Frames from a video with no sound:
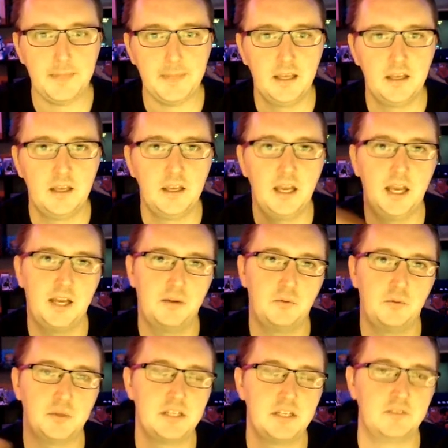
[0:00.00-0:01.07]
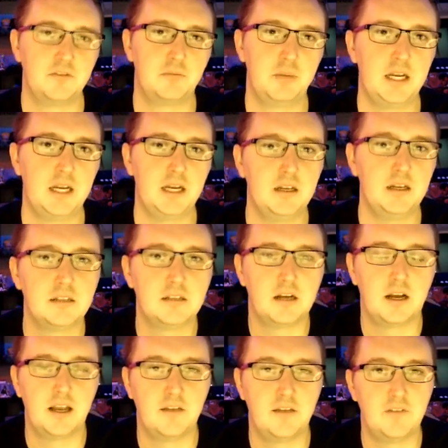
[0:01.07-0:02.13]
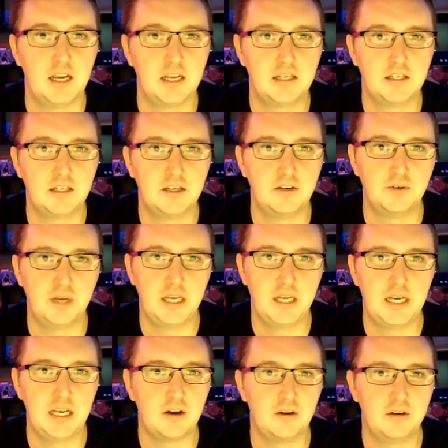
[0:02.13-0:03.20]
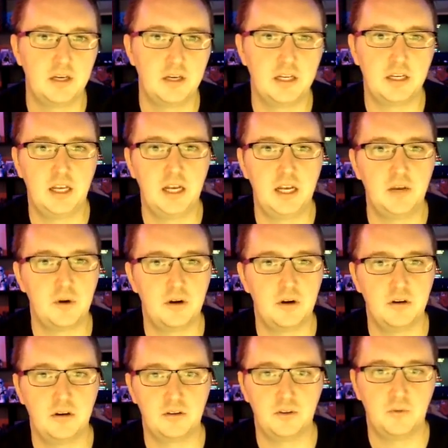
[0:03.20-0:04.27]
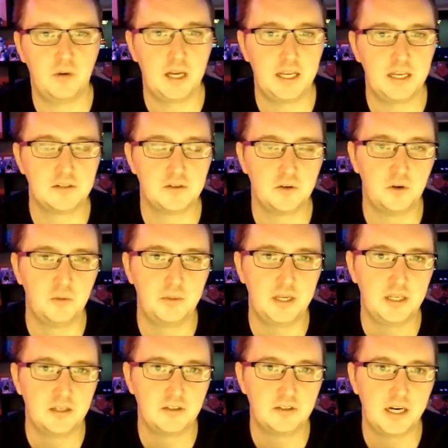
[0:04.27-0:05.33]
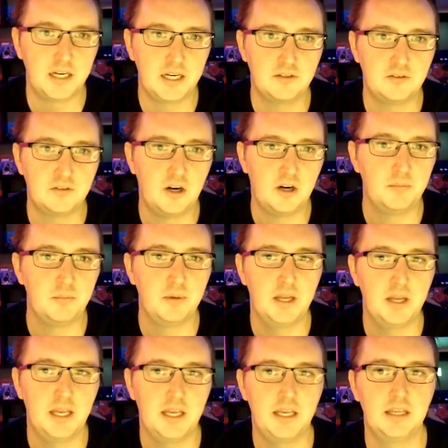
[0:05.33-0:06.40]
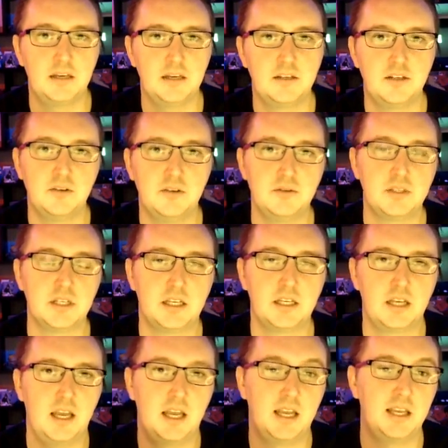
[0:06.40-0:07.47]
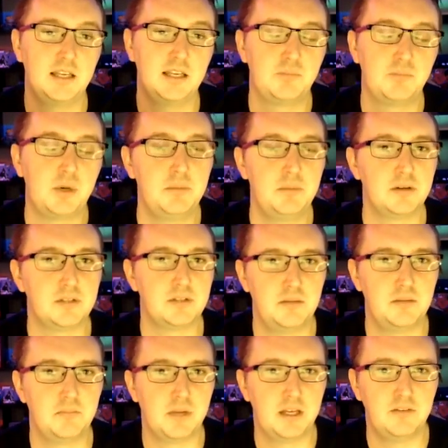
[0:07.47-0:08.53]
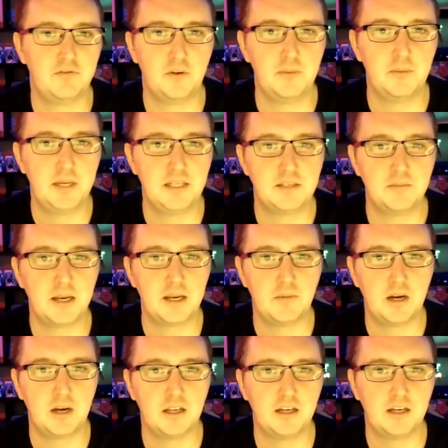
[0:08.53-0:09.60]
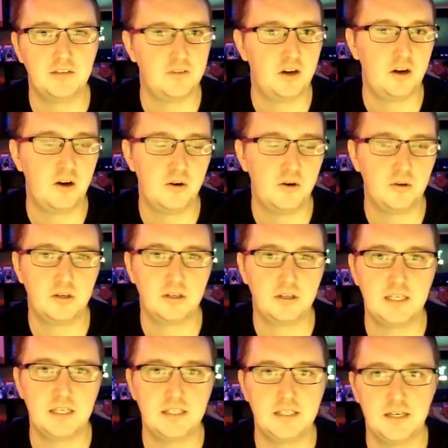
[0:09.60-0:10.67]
And what's even better, I haven't had to do any coding anywhere along the way. It's all been drag and drop and using a pre-built template for me to make my life a whole lot easier.